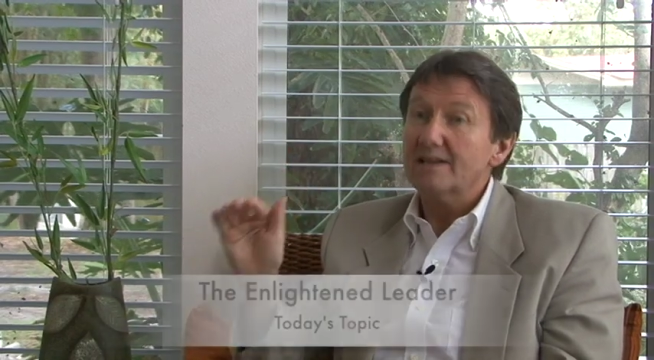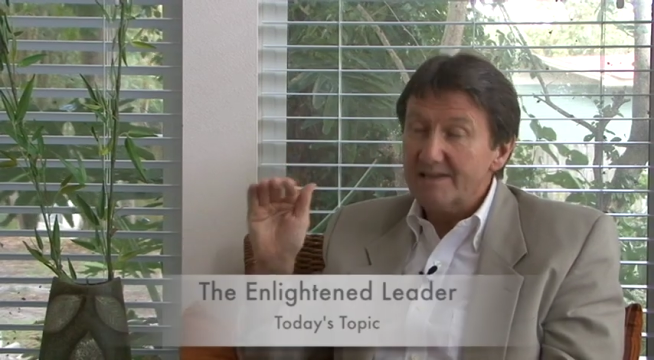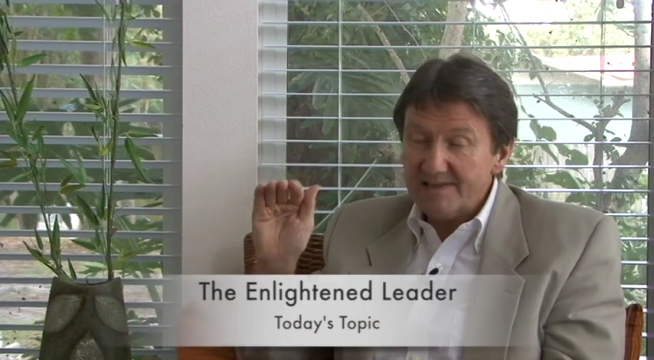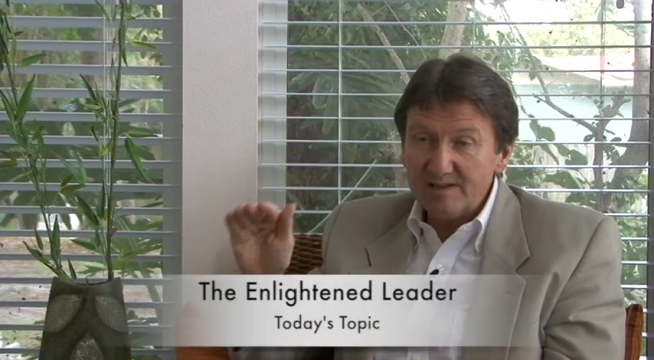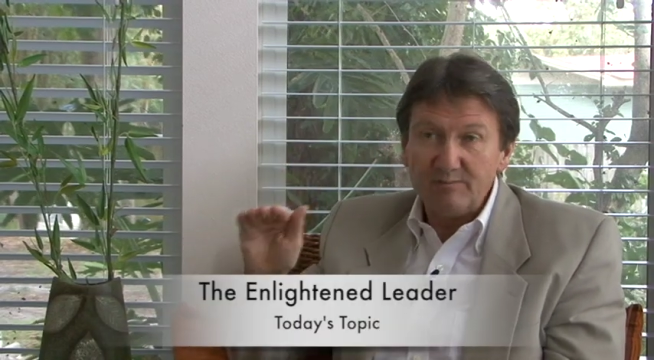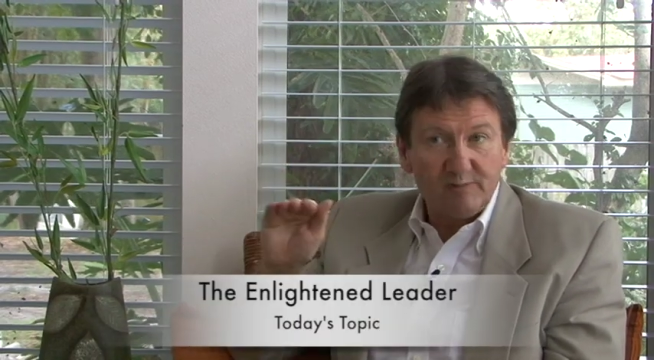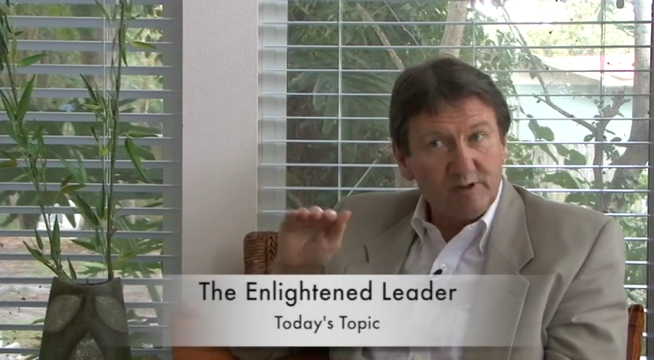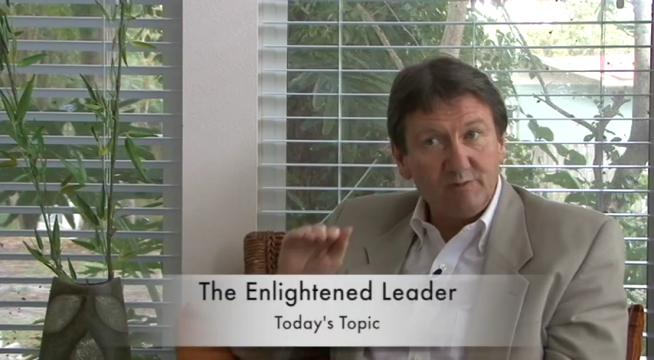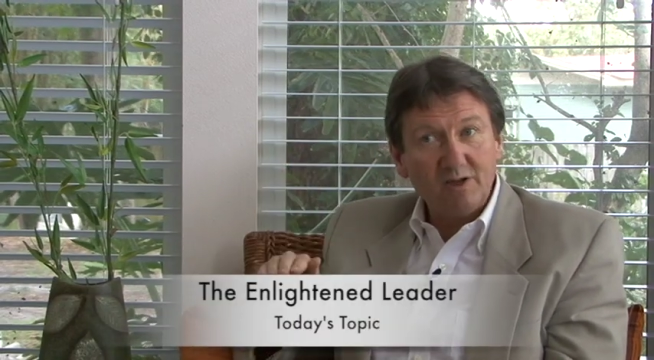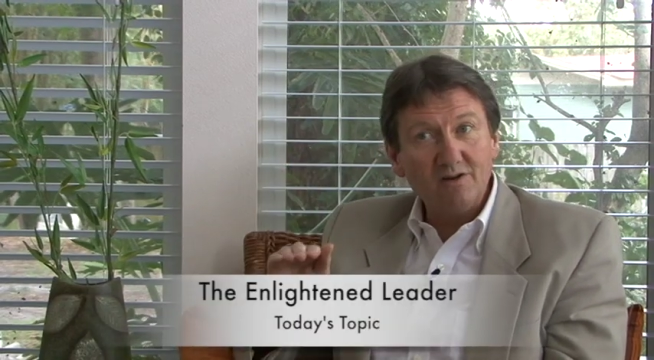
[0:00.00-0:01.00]

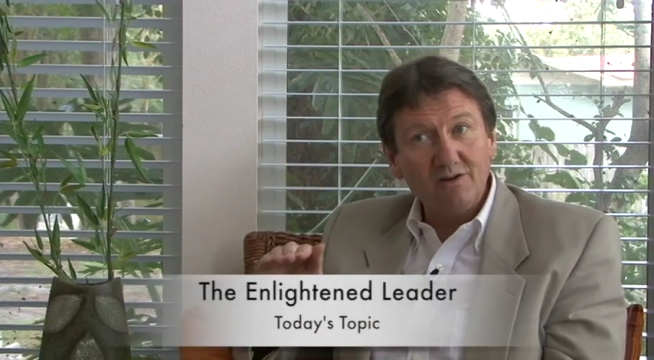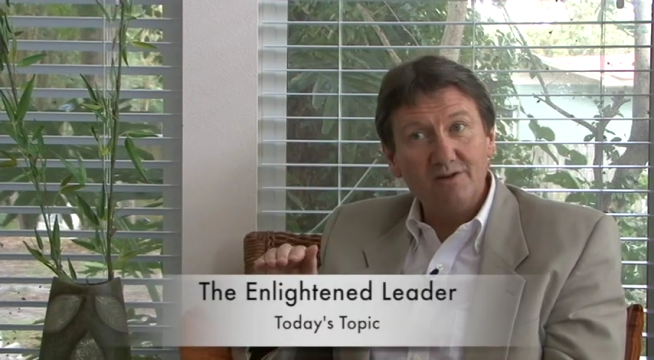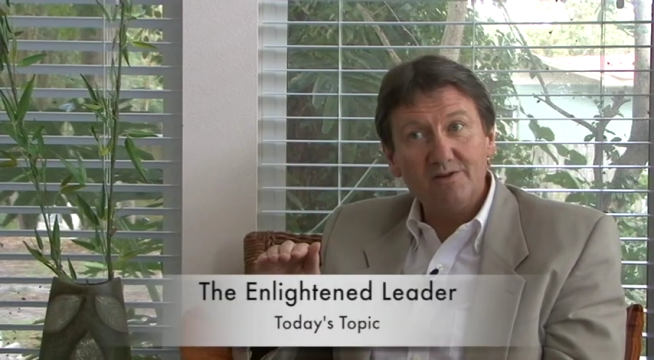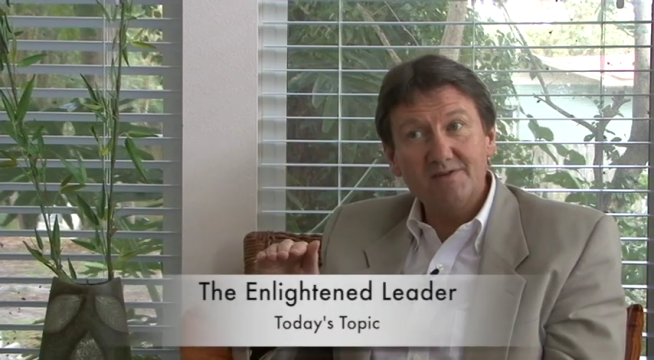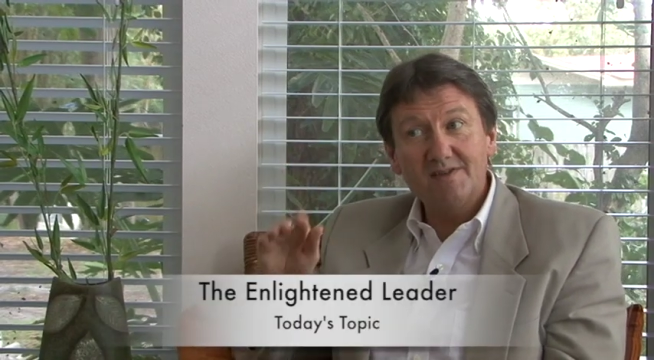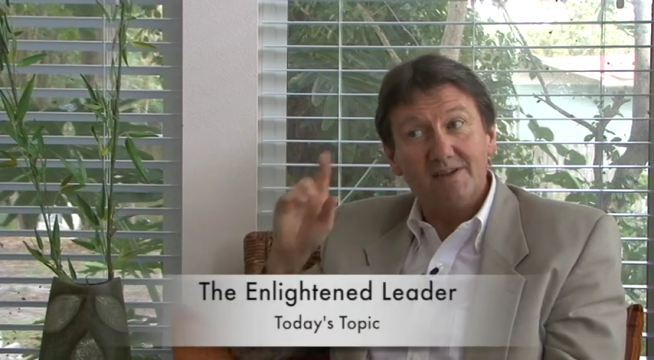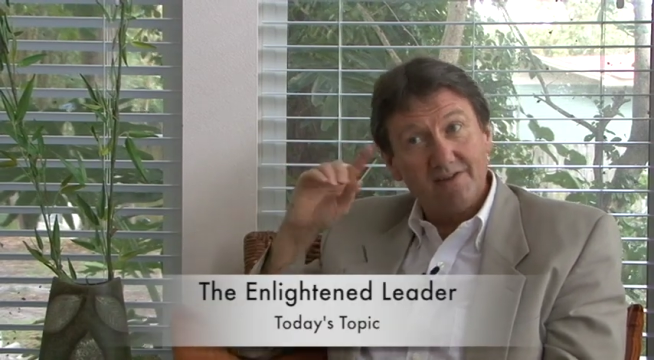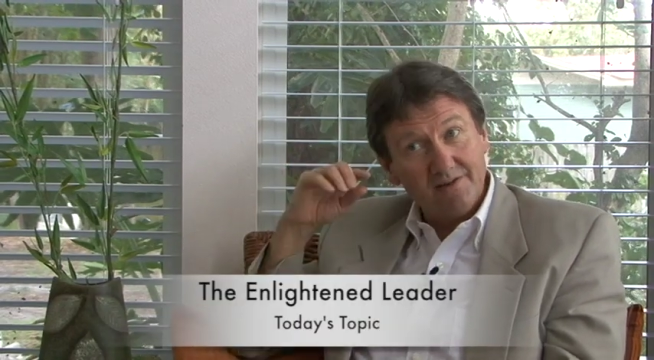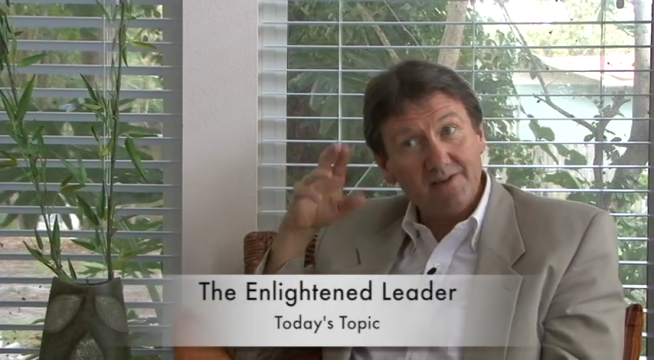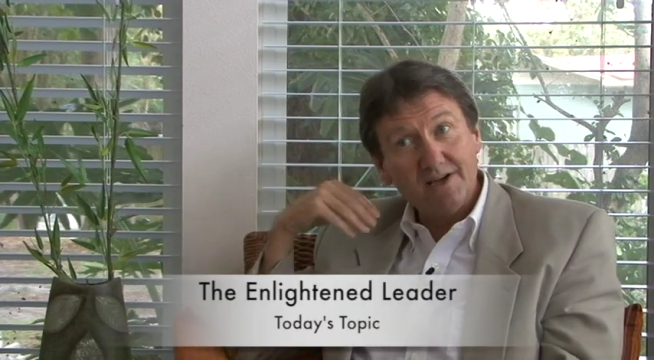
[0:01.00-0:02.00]
simply because
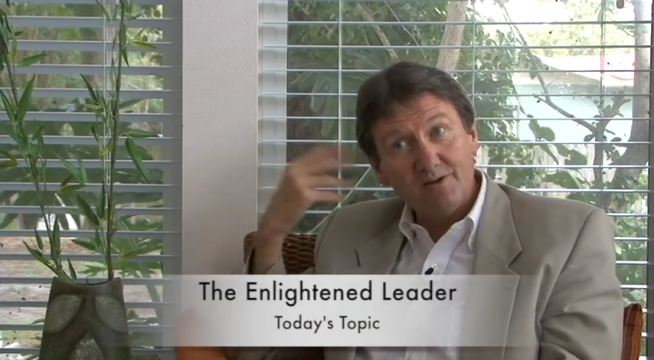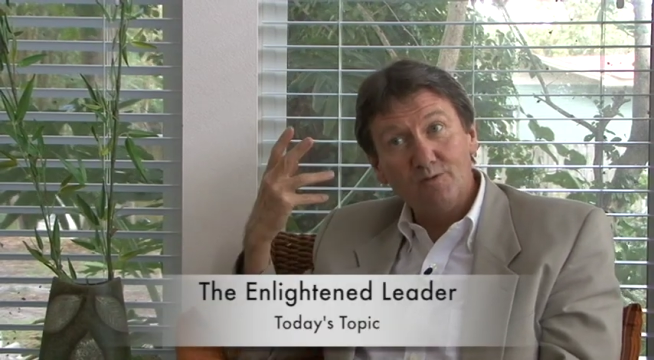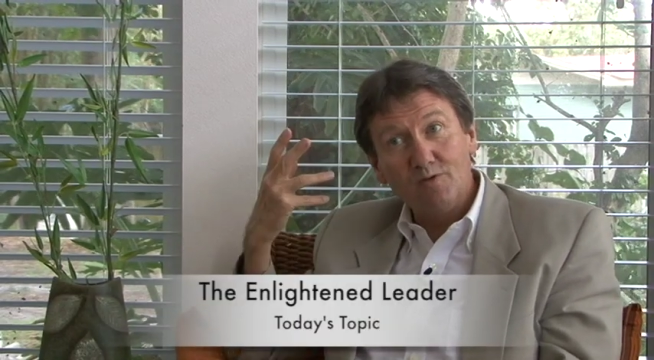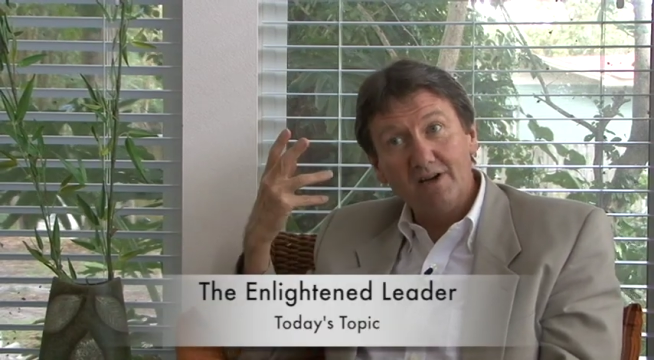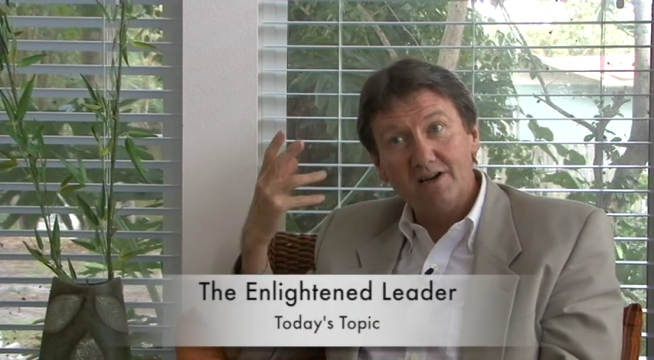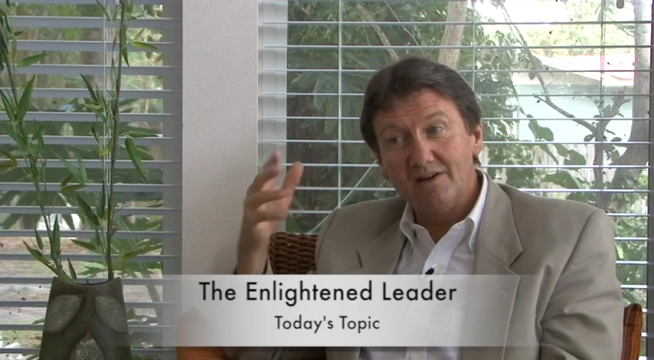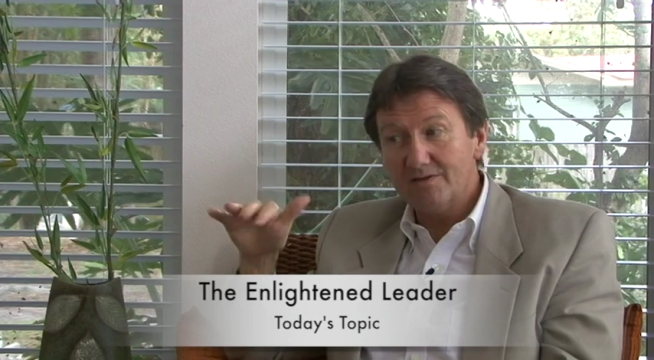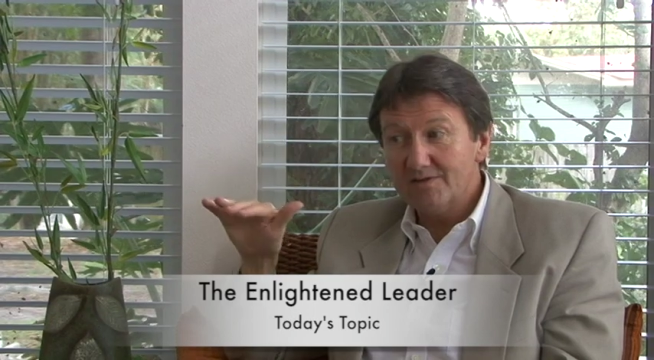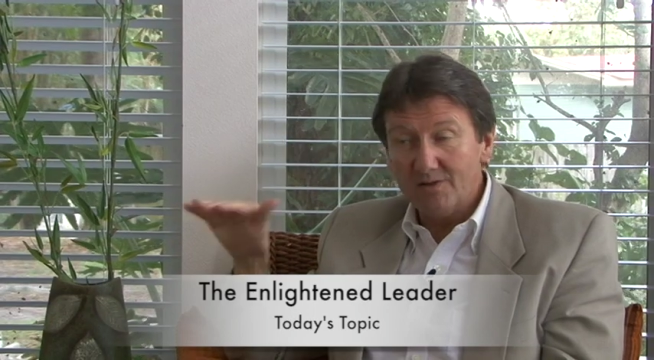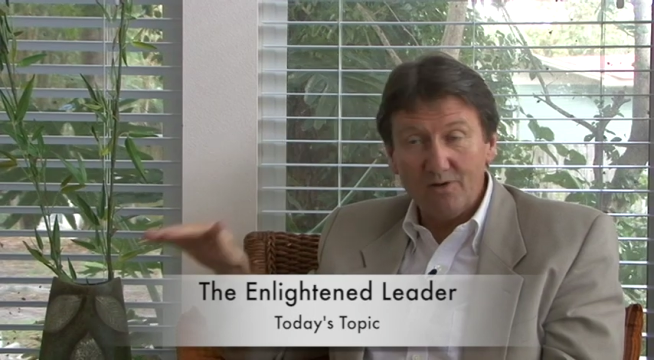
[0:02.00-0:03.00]
they're aware there's